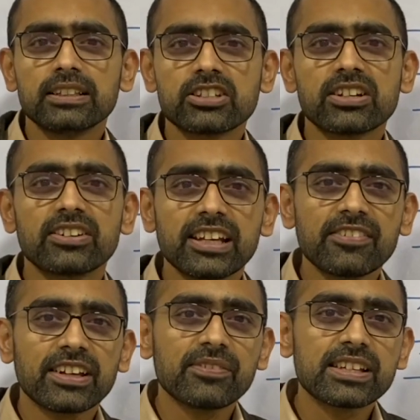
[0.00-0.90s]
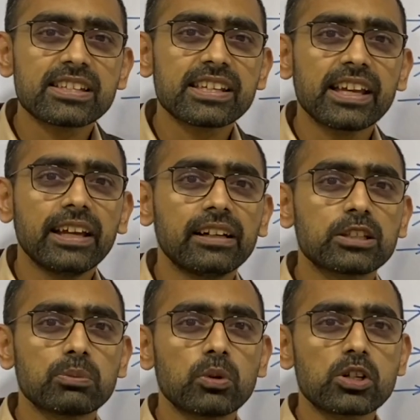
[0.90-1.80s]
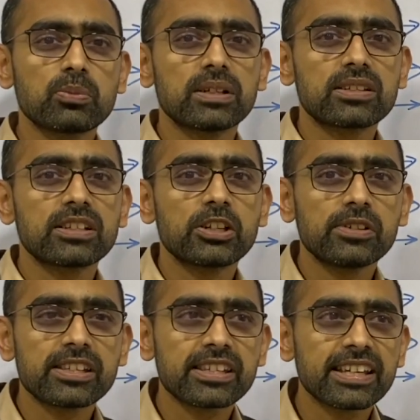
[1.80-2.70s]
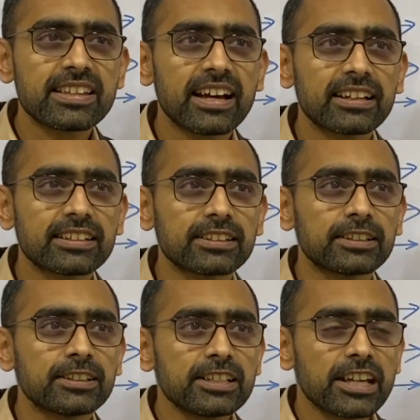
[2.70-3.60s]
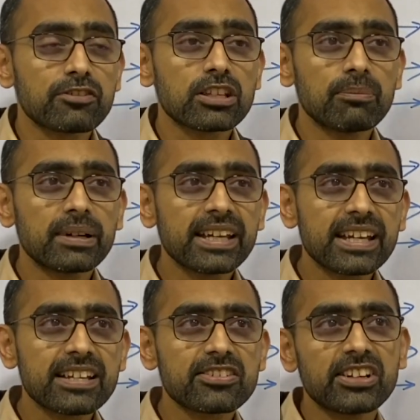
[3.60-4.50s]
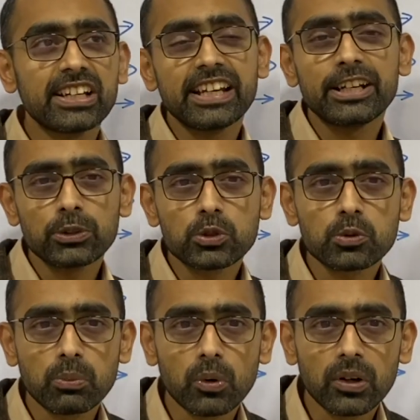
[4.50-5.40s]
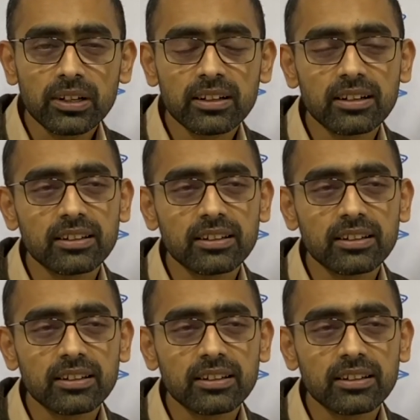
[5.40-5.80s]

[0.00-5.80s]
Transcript: generally when we see a sports person, you will see that if somebody is really into sport,